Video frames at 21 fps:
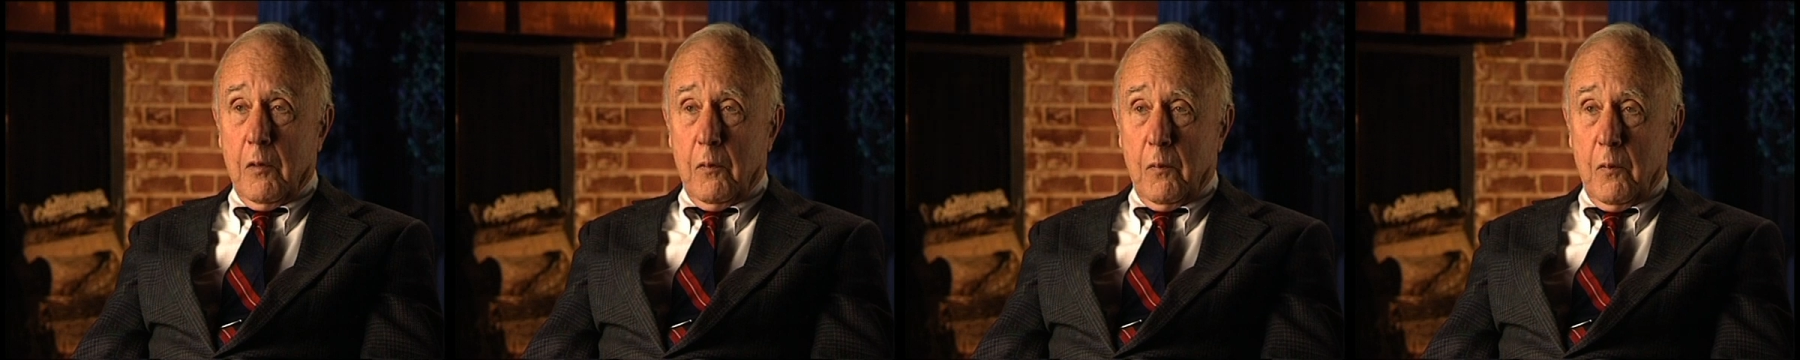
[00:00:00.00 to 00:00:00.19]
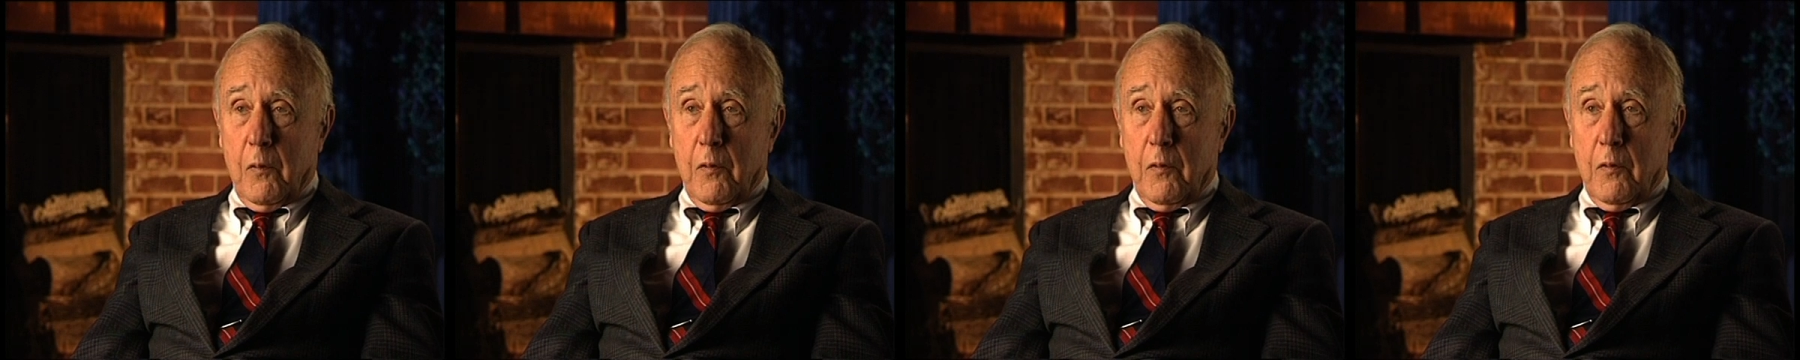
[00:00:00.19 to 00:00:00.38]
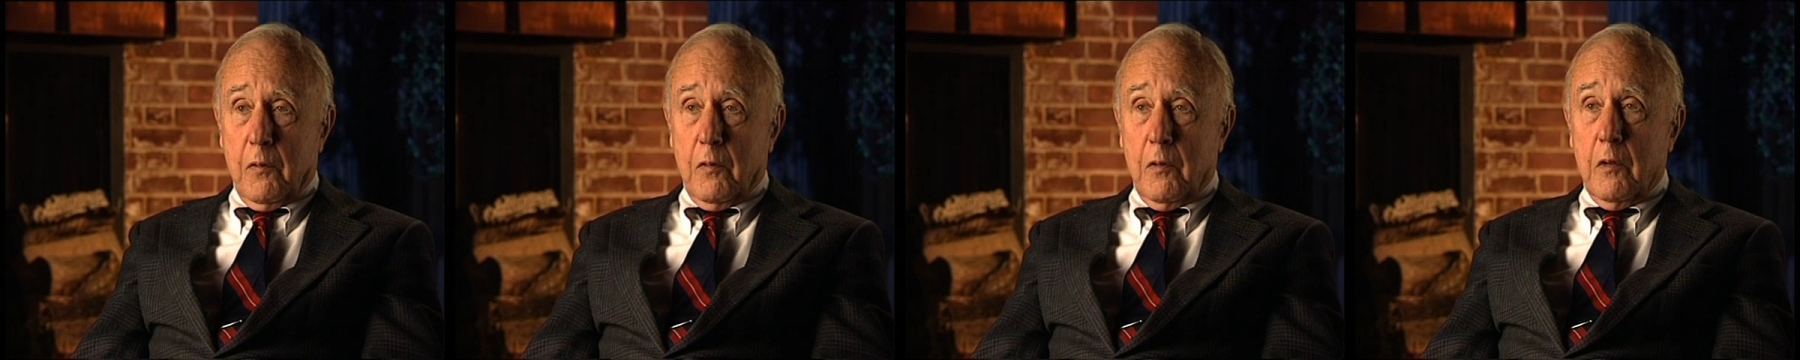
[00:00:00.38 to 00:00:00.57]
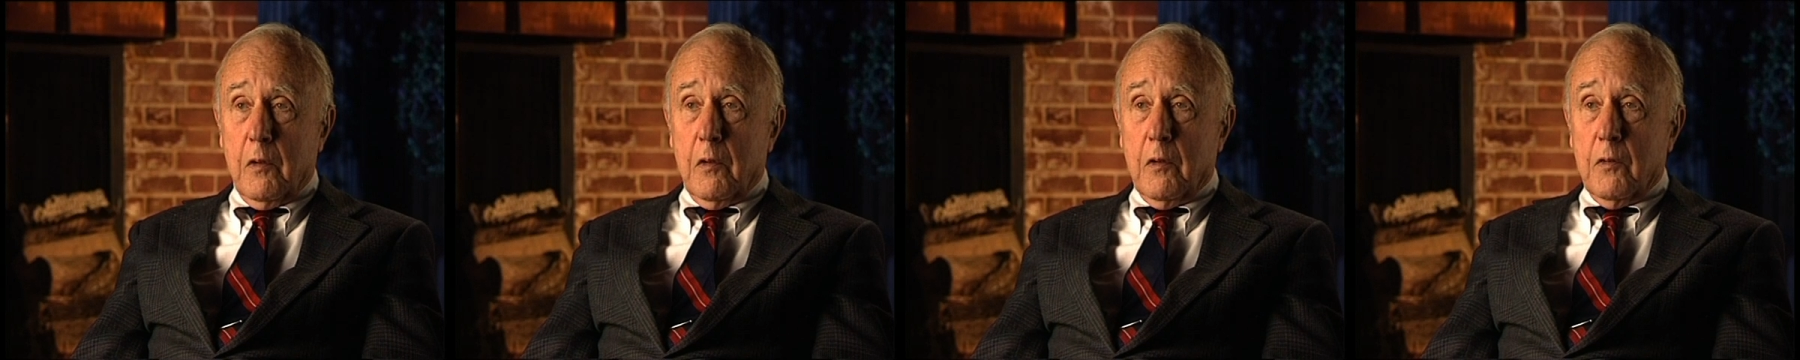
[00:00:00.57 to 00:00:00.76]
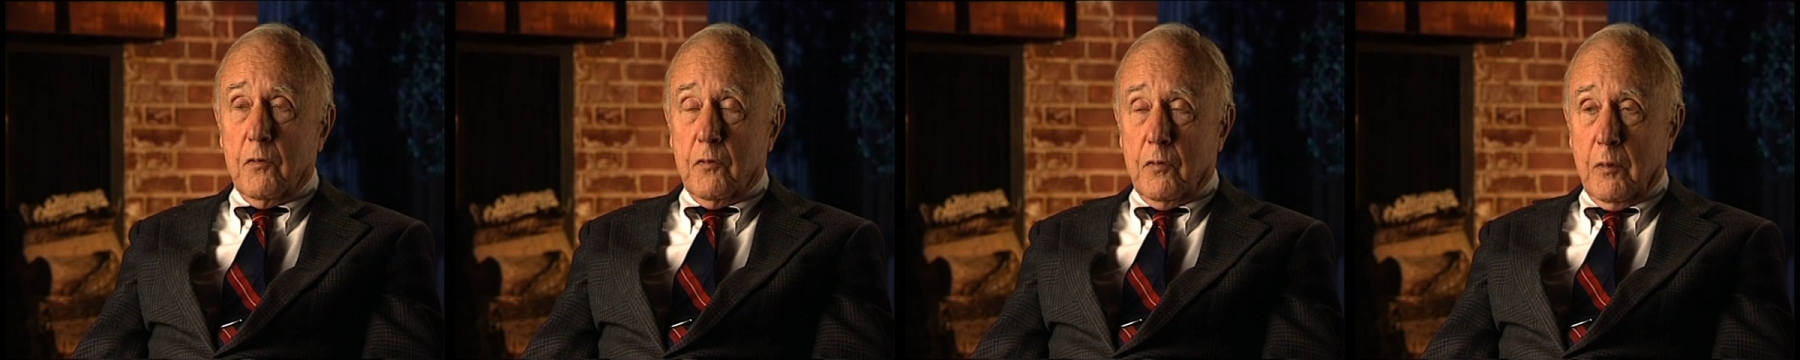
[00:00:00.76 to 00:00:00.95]
out with
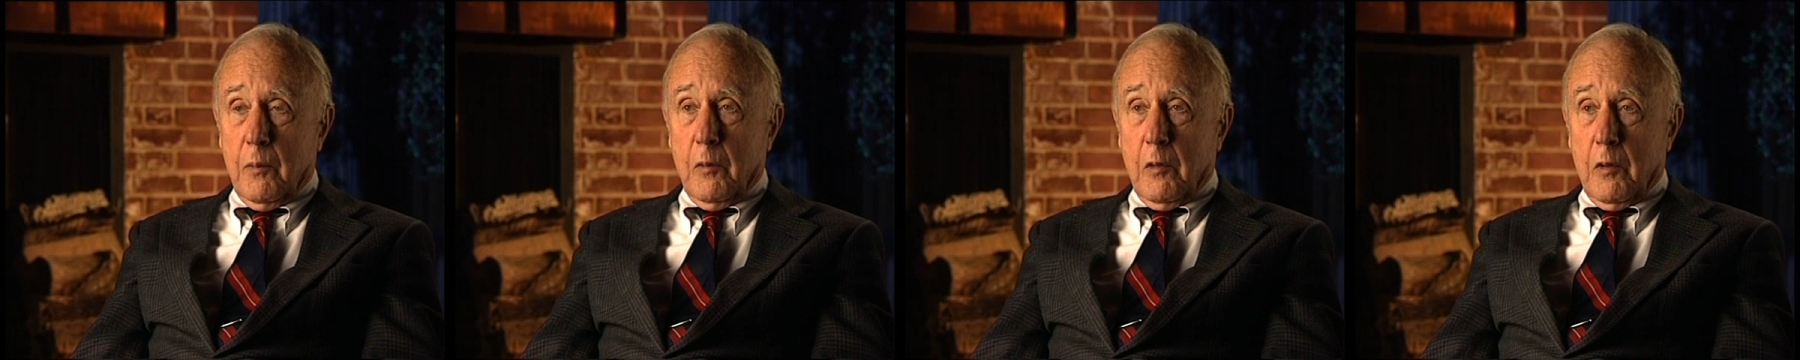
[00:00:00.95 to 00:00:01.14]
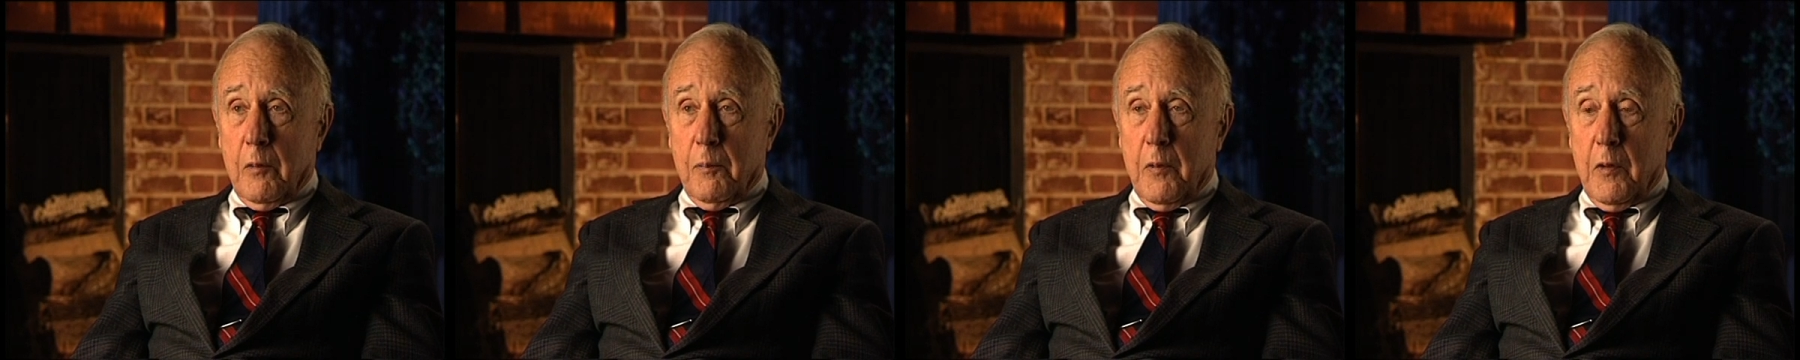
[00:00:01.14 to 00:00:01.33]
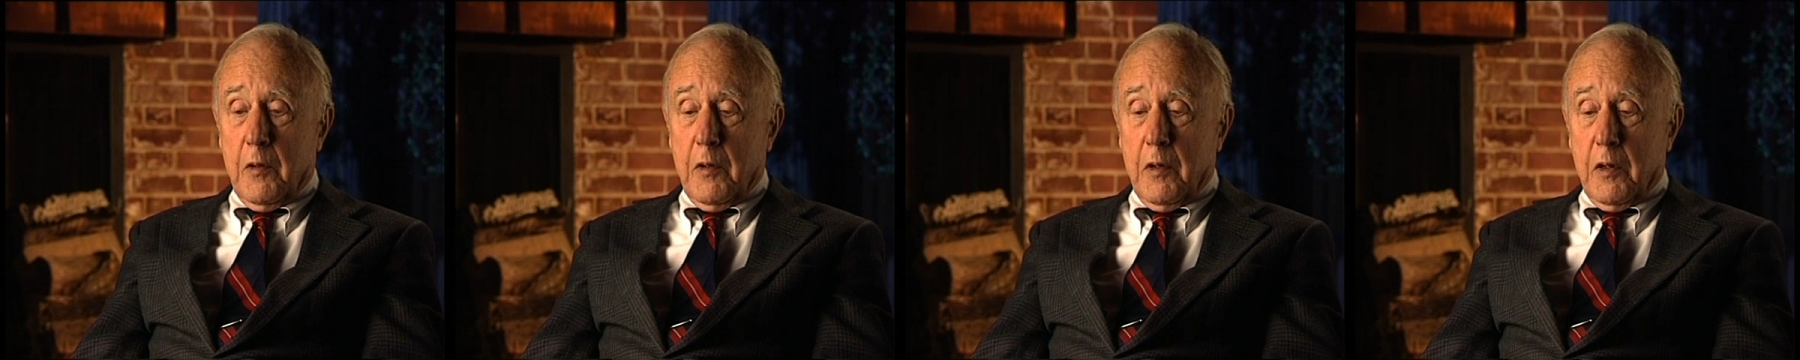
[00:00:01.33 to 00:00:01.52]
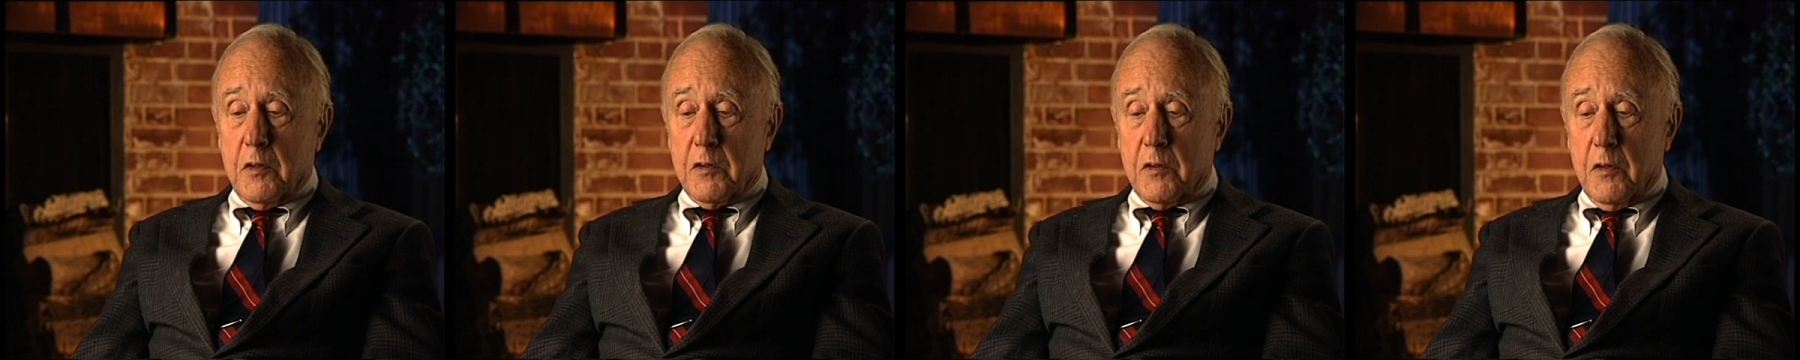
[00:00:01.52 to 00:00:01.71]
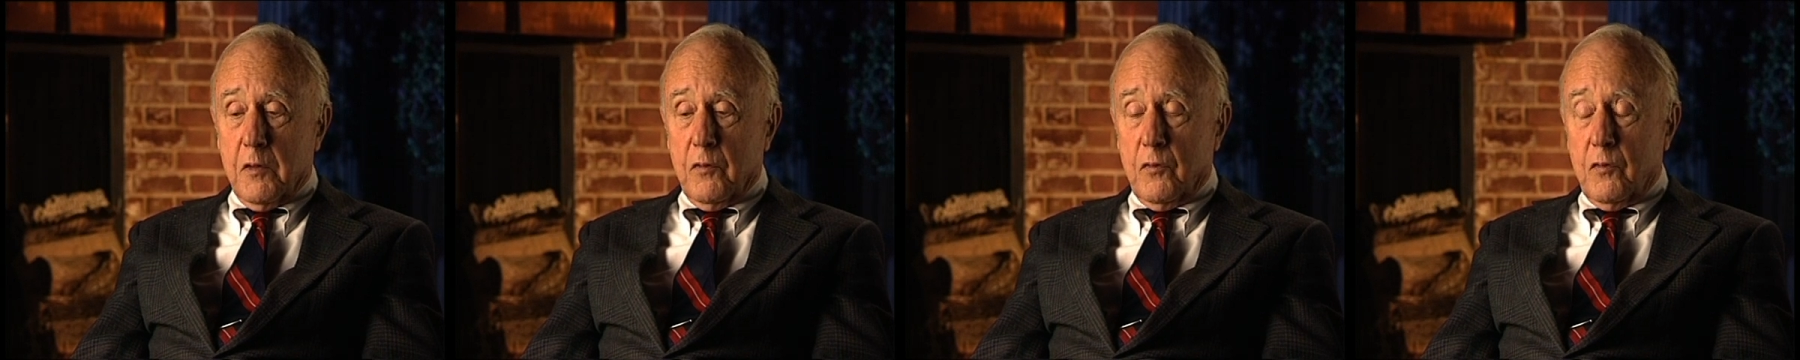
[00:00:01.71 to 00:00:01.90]
similar
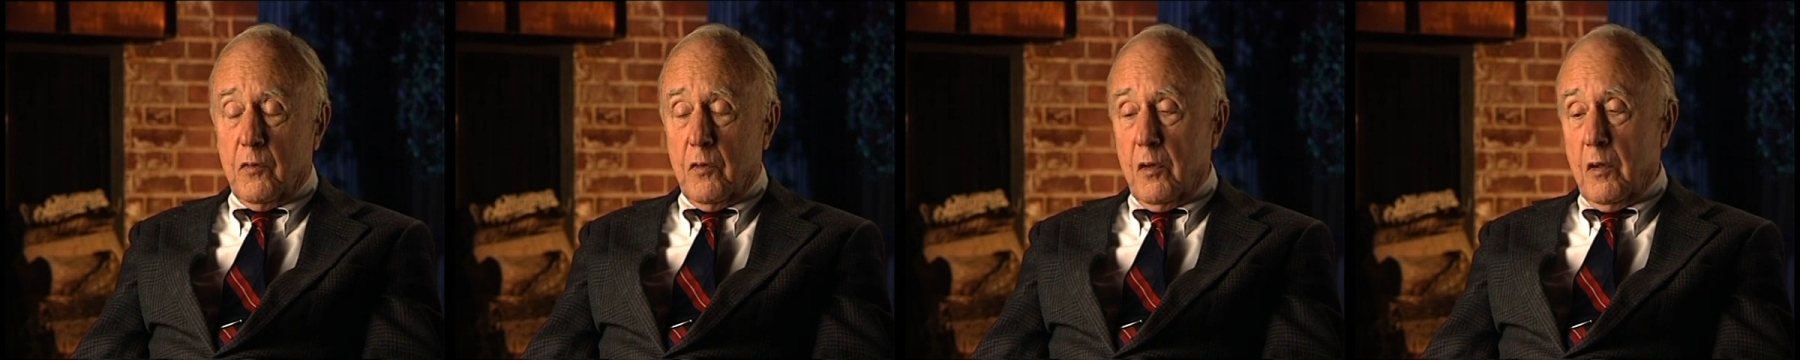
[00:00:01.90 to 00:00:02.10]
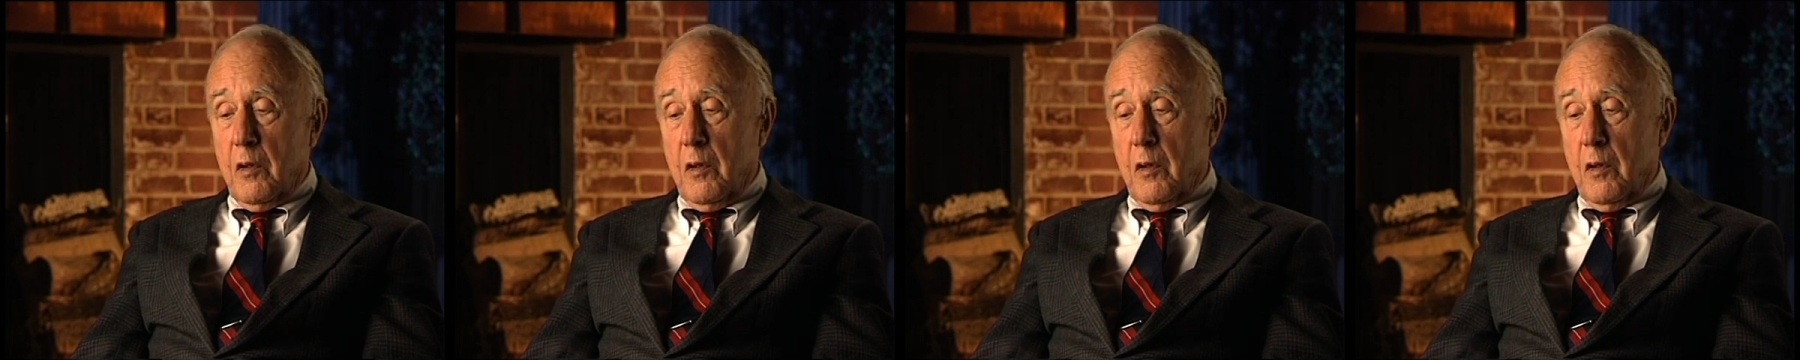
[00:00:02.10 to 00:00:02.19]
predictions.